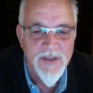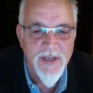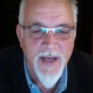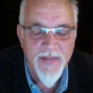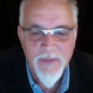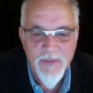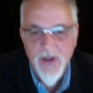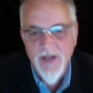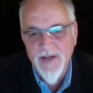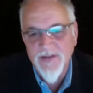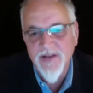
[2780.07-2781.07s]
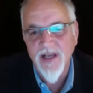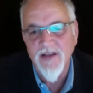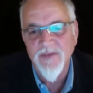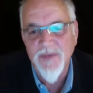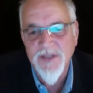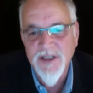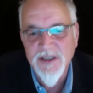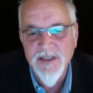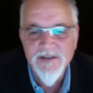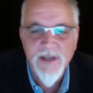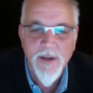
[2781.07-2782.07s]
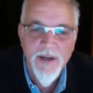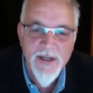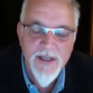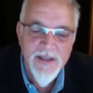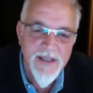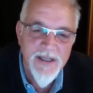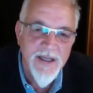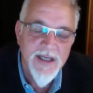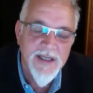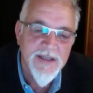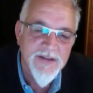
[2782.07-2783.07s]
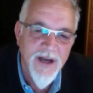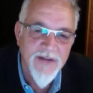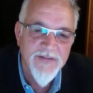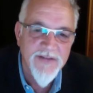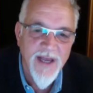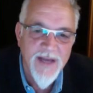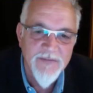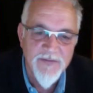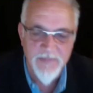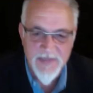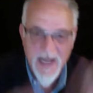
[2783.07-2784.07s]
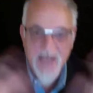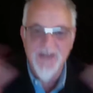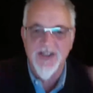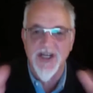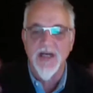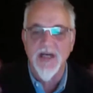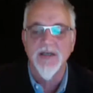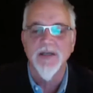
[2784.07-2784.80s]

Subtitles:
And Merlin is the king's magician, so it's kind of saying from nature,